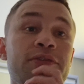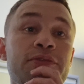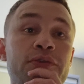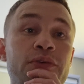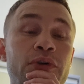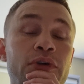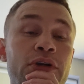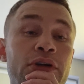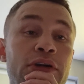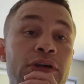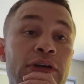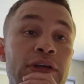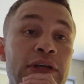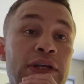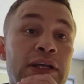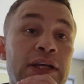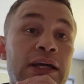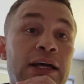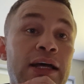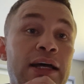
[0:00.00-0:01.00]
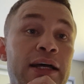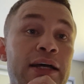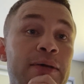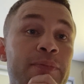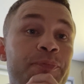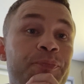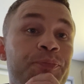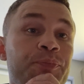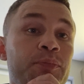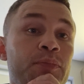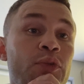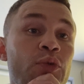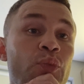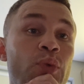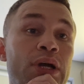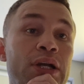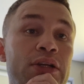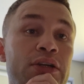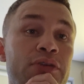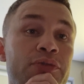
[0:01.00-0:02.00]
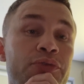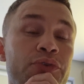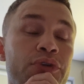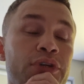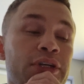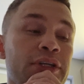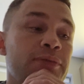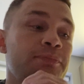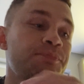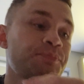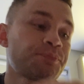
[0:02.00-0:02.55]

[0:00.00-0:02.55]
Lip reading: for Wilder Fury.